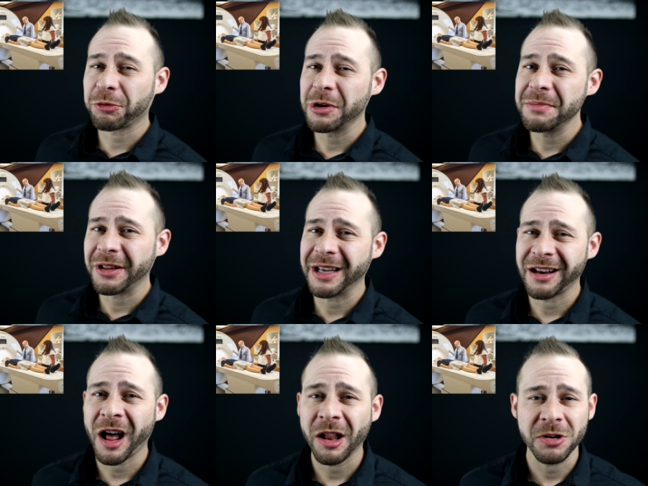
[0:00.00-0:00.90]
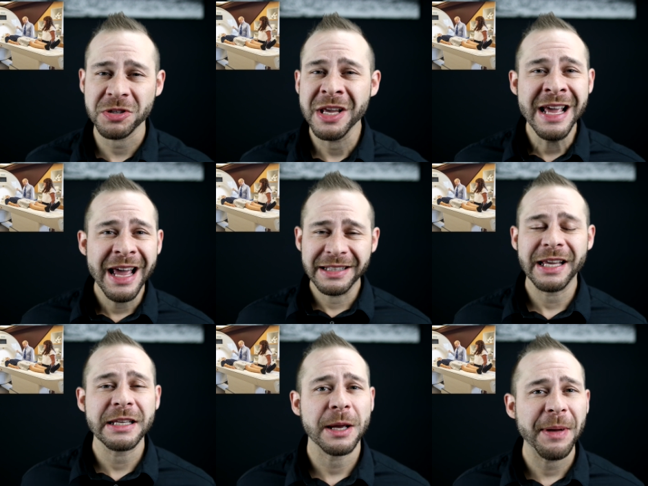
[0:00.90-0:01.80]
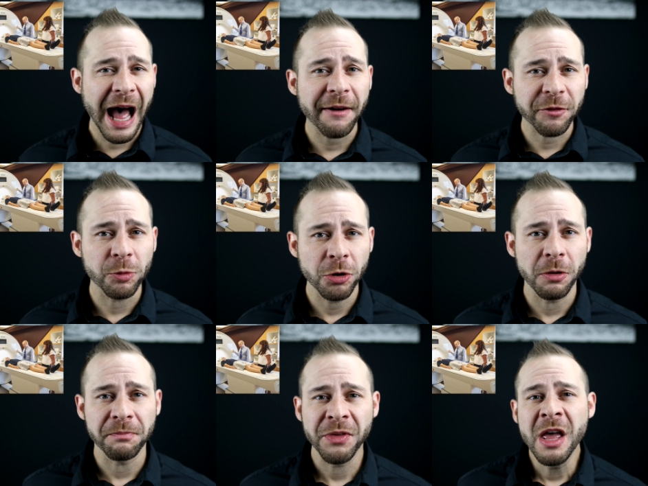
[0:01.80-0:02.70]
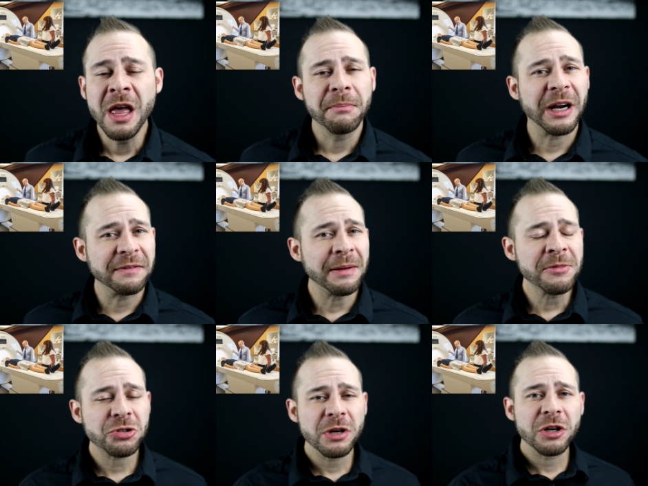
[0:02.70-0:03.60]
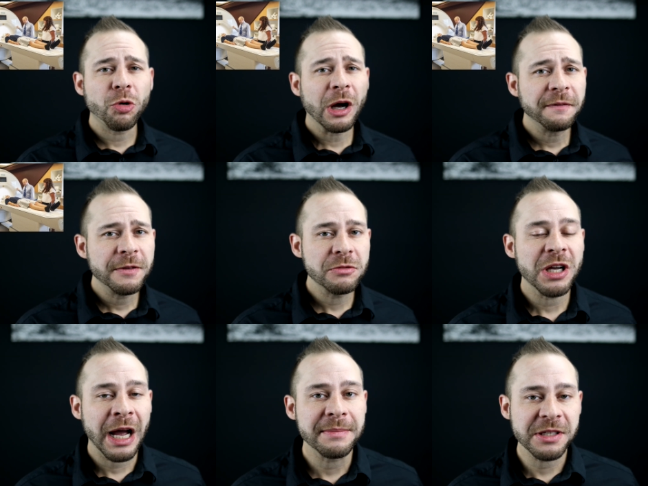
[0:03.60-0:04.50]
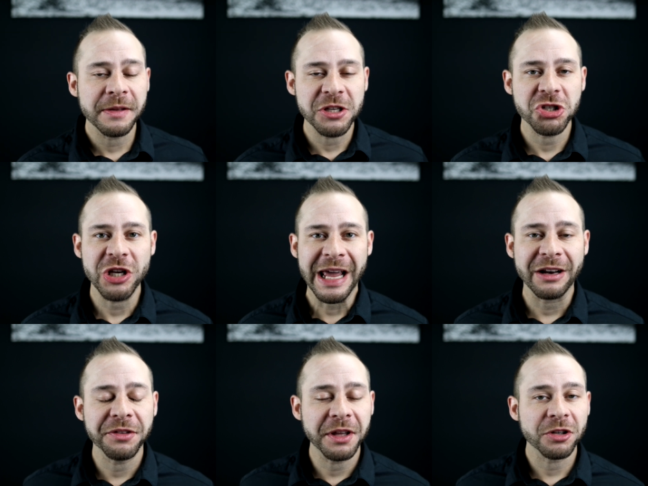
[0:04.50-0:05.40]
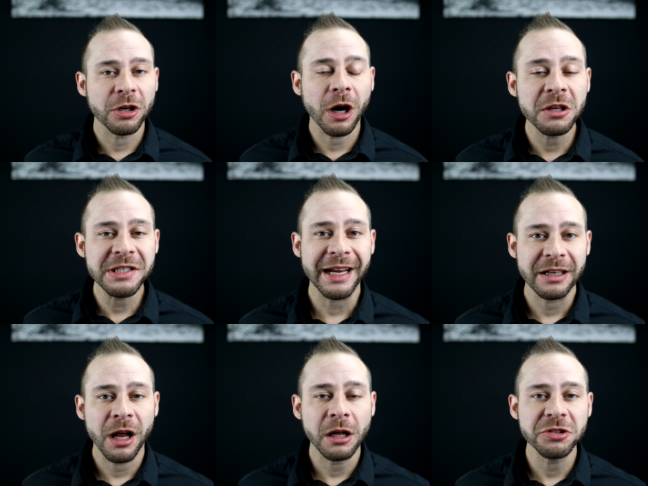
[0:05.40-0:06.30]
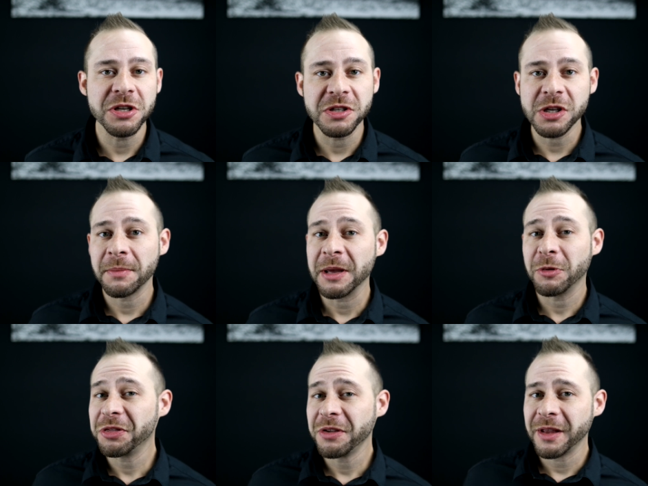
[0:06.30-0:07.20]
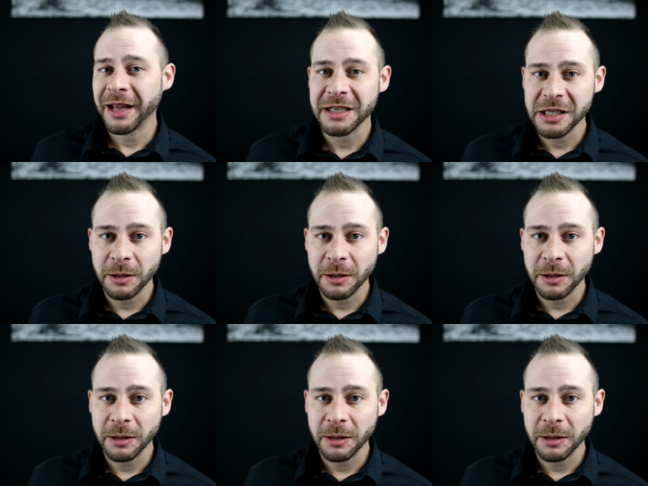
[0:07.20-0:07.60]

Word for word: $3 million and takes up half a room. But I've demonstrated quite a few times times on this channel that there are technologies coming within the next